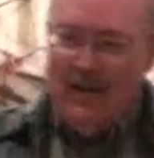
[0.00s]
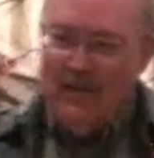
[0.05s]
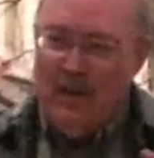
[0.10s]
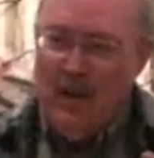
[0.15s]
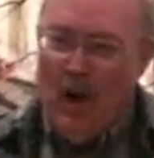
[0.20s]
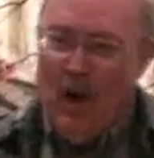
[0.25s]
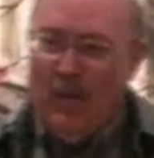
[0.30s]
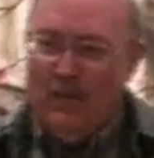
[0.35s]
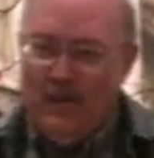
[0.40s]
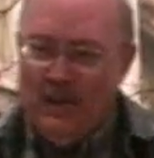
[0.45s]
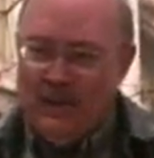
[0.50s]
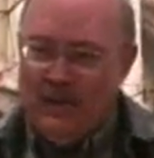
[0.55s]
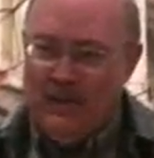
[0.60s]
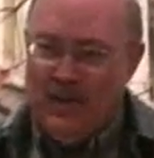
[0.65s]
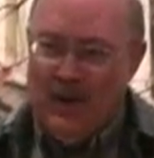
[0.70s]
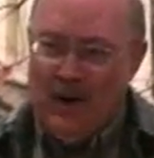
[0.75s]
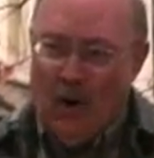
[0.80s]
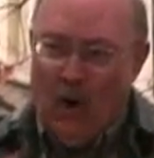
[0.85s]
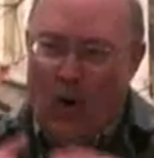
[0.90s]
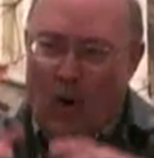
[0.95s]
to have the
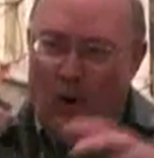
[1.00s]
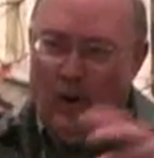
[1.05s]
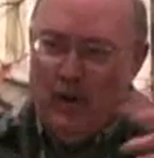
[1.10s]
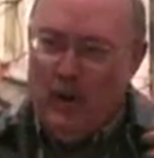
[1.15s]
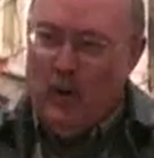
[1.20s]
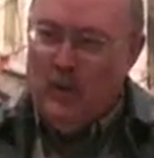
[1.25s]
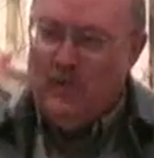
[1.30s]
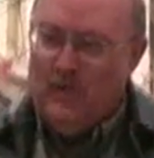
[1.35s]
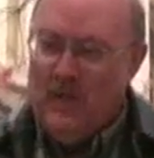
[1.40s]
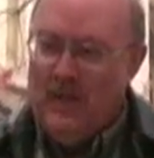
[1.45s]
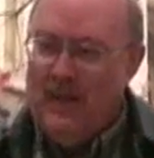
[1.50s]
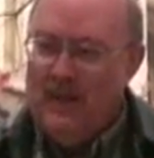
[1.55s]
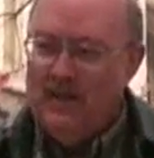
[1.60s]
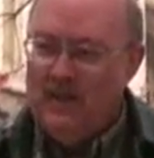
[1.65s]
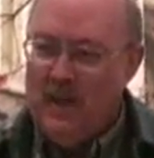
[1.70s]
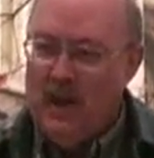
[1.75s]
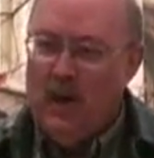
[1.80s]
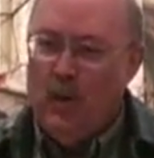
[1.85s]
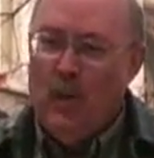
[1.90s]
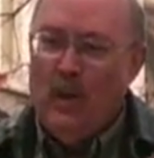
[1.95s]
objects there, all those
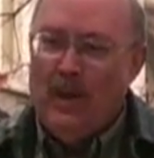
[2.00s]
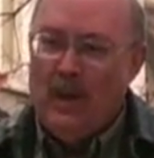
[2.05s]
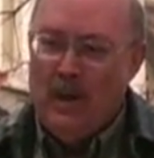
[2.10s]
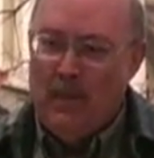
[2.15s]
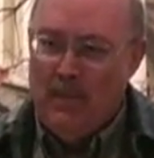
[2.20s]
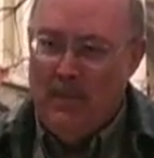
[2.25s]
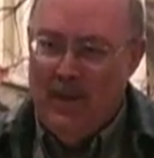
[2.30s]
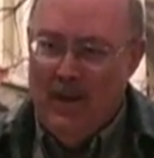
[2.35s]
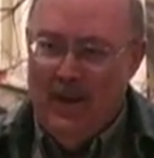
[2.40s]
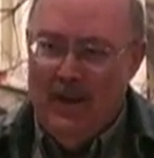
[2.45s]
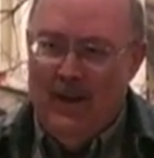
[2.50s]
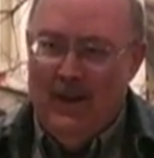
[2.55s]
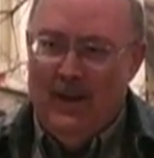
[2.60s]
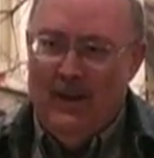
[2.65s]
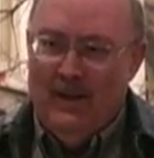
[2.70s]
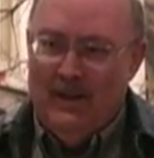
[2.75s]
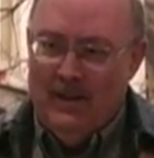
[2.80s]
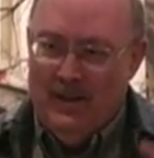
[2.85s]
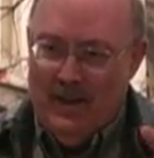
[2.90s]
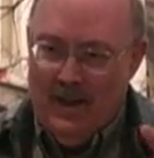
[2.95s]
things there with him,
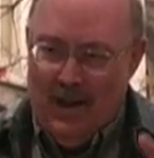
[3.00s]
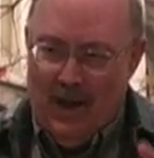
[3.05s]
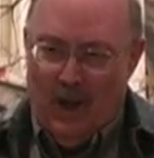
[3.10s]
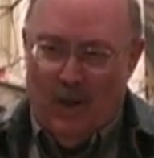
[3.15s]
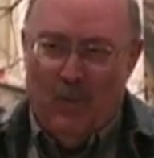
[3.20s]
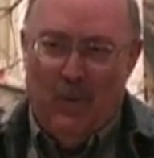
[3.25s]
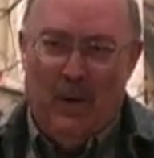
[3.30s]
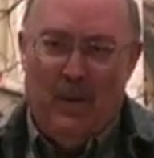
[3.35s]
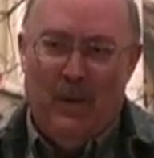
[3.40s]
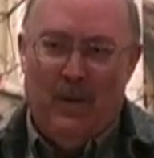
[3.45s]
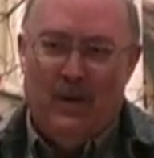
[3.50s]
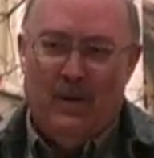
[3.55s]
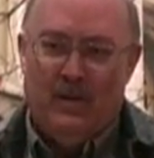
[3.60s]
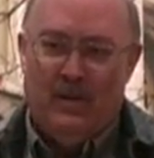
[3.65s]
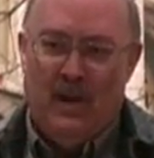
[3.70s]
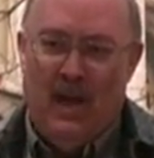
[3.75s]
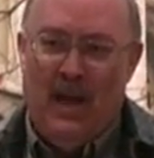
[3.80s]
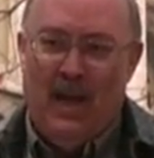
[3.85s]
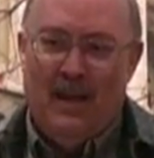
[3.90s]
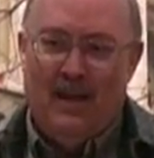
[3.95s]
to help him
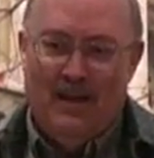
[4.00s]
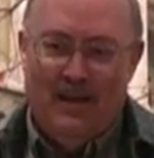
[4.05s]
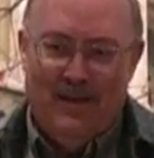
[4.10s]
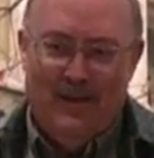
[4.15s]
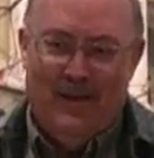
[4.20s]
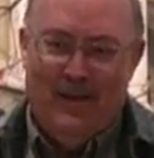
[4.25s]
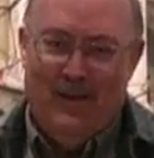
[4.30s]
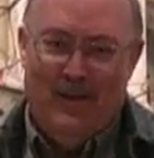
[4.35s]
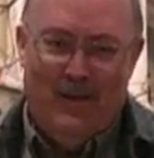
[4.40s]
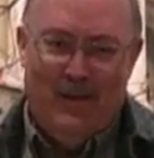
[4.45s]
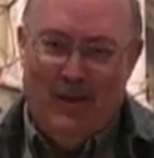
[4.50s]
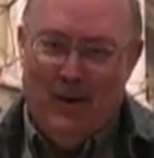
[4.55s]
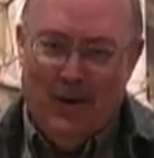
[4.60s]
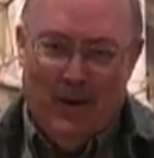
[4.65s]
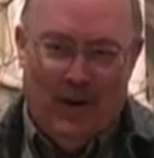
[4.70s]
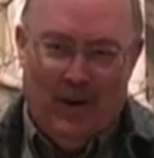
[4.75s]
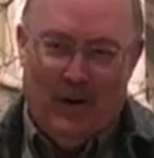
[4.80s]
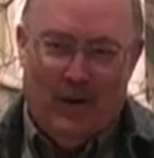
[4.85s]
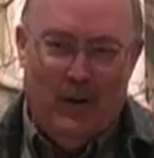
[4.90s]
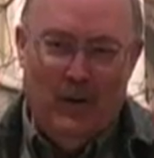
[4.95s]
understand
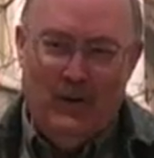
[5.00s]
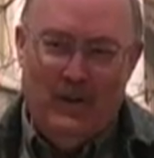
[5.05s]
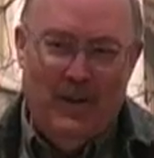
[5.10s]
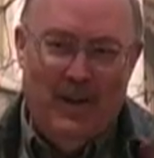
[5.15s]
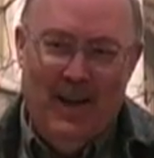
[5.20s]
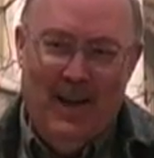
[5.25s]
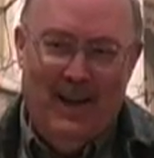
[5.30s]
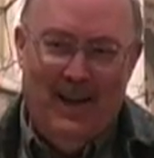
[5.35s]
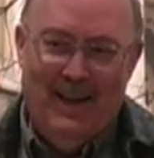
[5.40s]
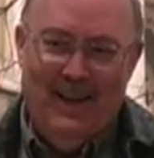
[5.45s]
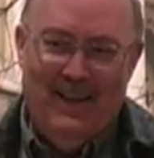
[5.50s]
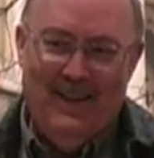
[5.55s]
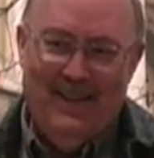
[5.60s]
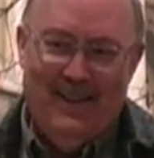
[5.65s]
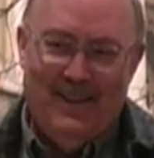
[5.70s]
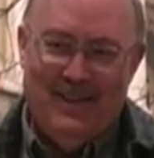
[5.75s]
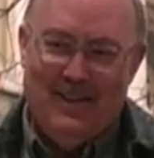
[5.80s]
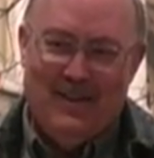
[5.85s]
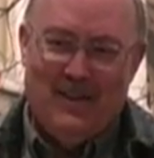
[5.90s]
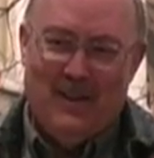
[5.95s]
you're not
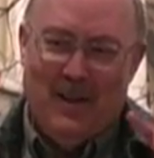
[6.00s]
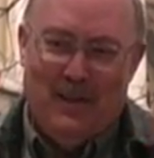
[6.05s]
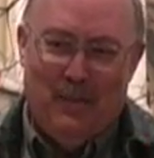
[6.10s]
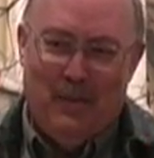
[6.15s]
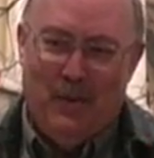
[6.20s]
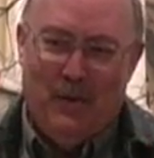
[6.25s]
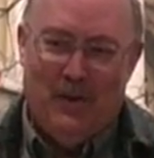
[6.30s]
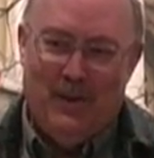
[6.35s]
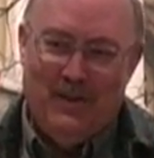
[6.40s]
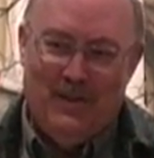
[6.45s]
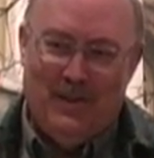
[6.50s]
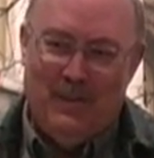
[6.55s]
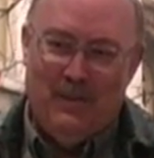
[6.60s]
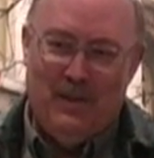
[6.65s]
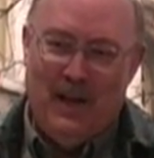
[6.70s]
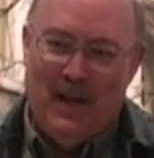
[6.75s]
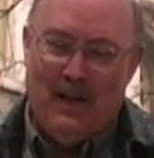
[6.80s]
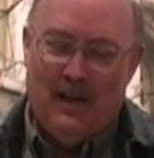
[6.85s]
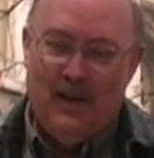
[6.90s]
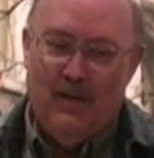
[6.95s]
hallucinating, this is not purely
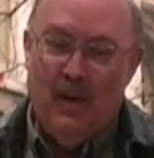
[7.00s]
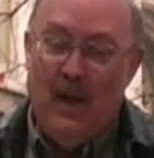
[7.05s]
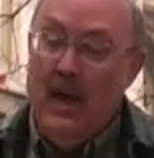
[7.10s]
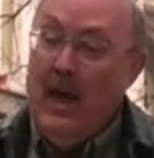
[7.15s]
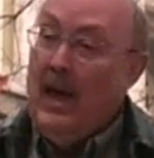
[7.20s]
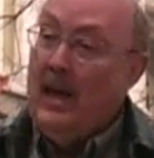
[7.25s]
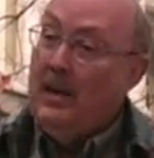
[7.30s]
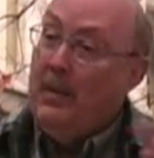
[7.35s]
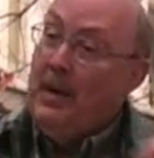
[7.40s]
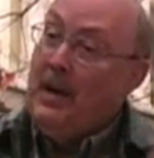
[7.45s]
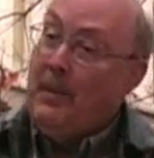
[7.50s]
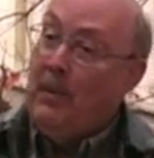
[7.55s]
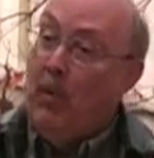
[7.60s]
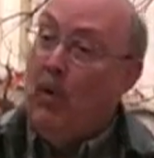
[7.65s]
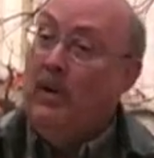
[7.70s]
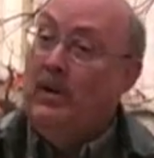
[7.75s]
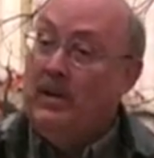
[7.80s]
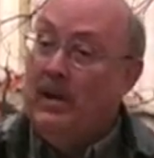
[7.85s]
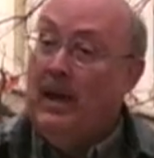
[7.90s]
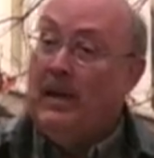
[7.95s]
subjective. And to make a
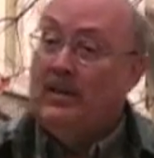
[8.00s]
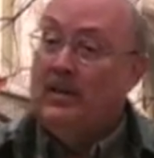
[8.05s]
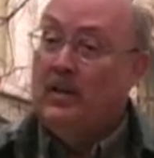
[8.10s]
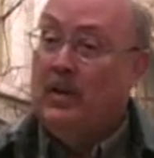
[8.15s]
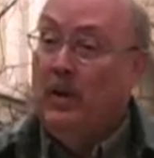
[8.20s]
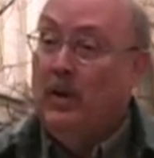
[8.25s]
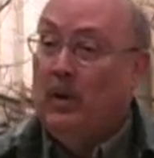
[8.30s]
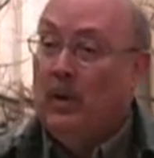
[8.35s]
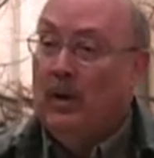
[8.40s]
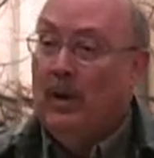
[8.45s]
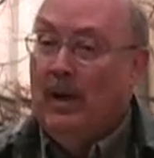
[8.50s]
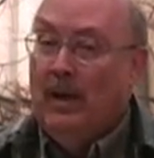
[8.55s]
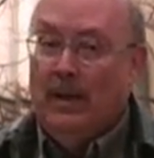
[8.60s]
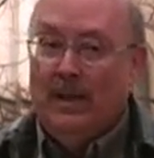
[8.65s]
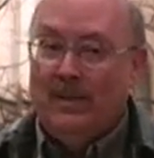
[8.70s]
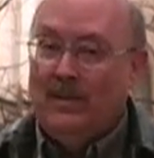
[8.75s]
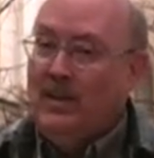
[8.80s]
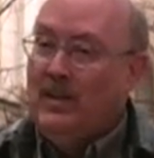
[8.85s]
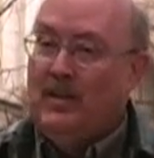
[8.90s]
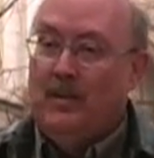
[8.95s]
point to us, too,
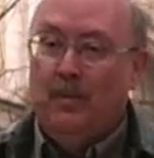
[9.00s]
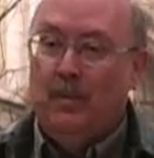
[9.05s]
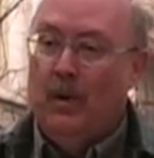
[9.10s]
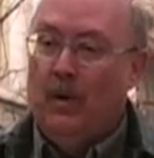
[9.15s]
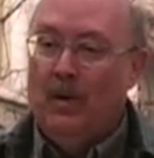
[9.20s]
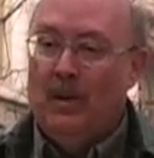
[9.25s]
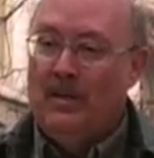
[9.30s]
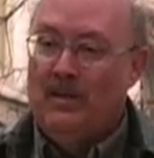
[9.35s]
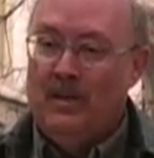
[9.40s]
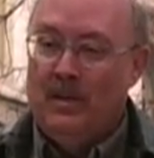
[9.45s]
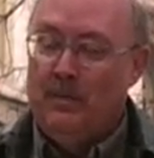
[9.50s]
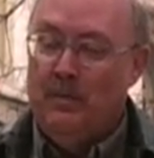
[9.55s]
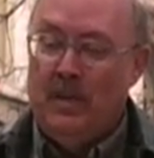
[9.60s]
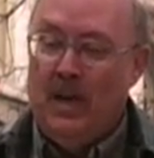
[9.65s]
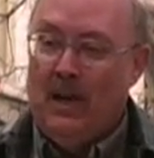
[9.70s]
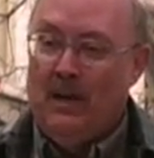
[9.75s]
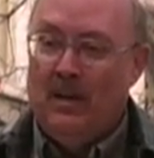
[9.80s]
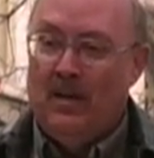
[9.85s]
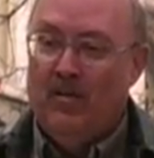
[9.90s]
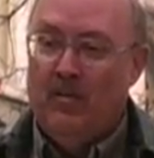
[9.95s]
this isn't purely
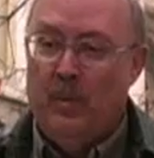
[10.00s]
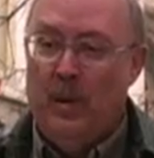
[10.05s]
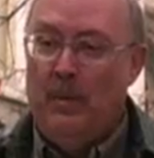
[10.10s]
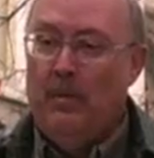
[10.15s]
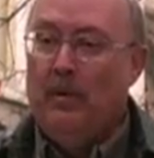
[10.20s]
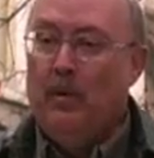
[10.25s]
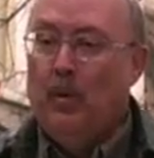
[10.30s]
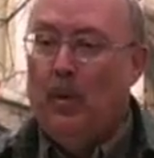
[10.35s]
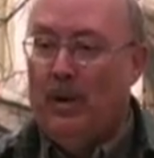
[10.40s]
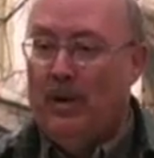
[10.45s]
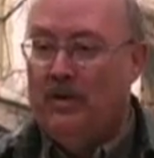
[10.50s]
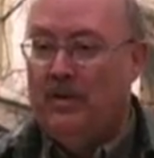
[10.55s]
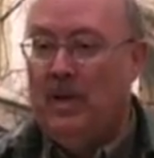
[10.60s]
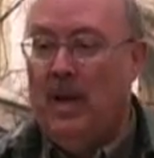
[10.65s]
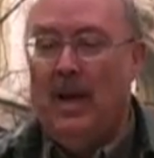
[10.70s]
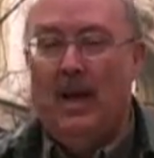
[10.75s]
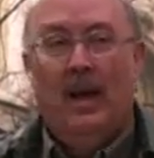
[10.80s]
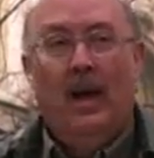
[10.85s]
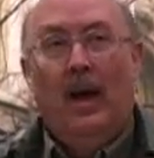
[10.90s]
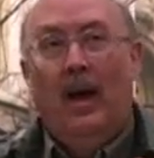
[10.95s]
subjective. People who want to
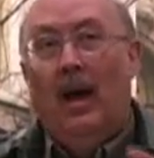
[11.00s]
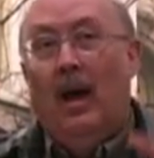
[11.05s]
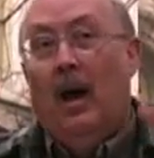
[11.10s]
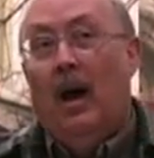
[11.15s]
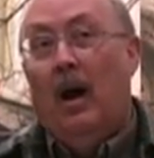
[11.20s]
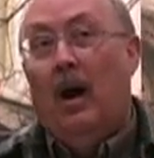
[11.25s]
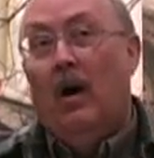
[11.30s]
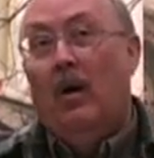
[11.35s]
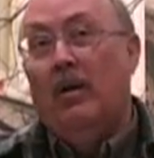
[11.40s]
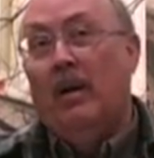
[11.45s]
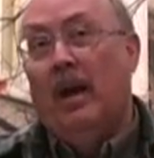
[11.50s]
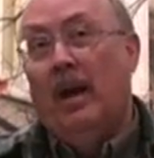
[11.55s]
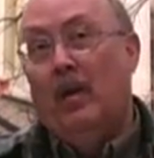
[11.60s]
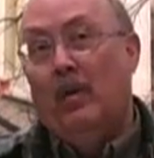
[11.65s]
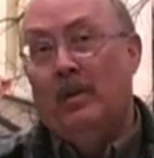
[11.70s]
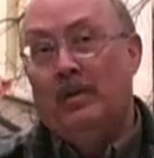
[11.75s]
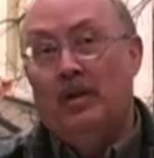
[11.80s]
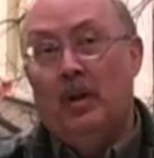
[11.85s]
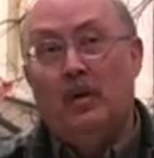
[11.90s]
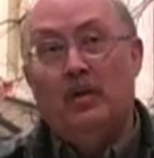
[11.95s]
say, oh
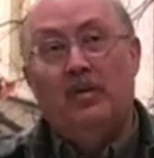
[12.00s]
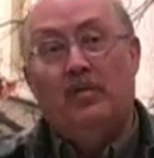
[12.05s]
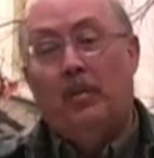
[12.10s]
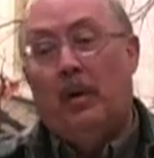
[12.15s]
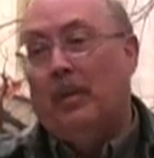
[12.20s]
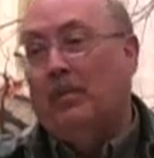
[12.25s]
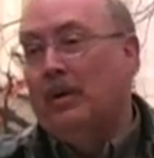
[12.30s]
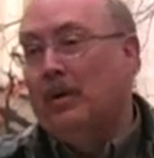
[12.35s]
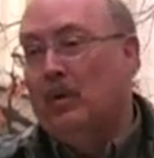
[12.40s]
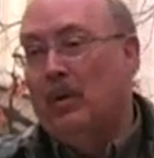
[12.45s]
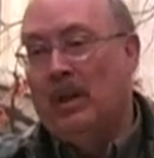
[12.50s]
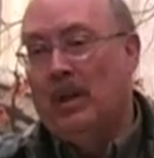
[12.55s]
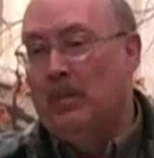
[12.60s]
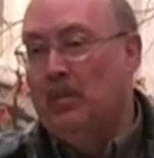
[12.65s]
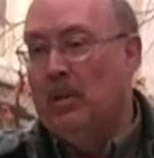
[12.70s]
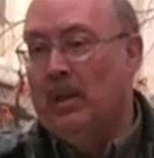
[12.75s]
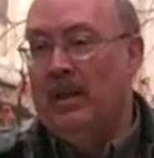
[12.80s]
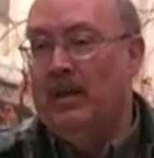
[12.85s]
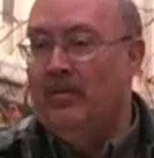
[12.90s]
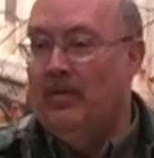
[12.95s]
yeah, well Joseph probably
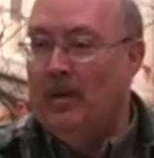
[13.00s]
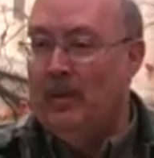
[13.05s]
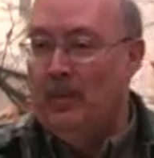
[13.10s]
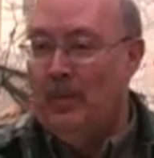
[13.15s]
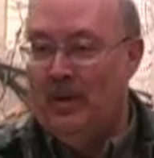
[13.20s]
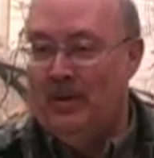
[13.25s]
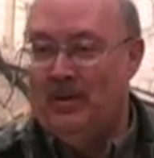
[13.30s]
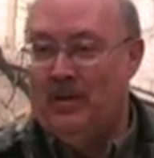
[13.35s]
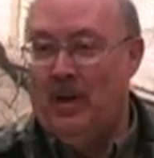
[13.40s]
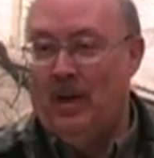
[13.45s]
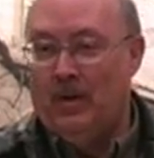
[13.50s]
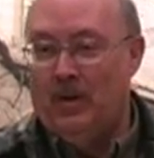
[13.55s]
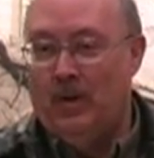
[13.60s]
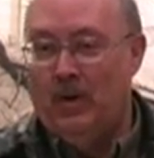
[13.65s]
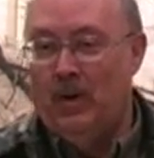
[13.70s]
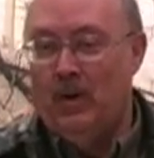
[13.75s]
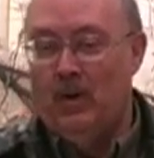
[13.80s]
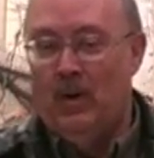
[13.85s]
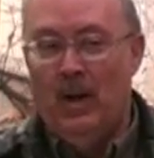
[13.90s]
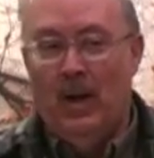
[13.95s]
really believed it, but it's not
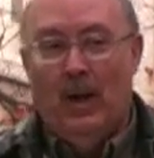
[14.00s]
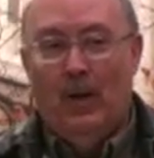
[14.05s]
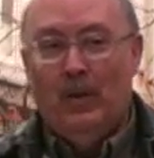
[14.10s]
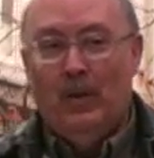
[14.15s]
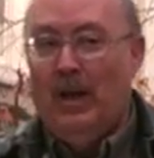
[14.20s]
true.